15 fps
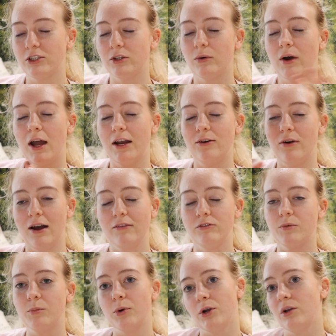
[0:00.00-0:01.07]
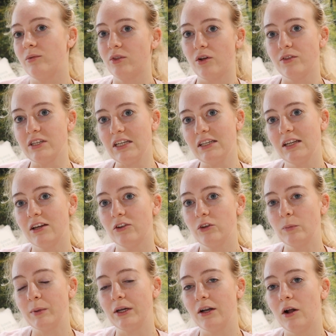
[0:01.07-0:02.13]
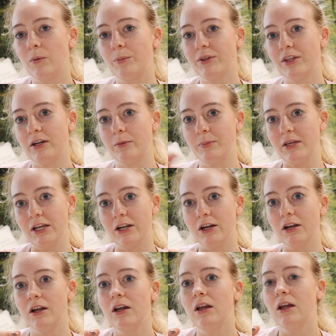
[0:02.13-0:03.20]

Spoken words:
so I don't have to bore you with all the details, but I'll put that up here.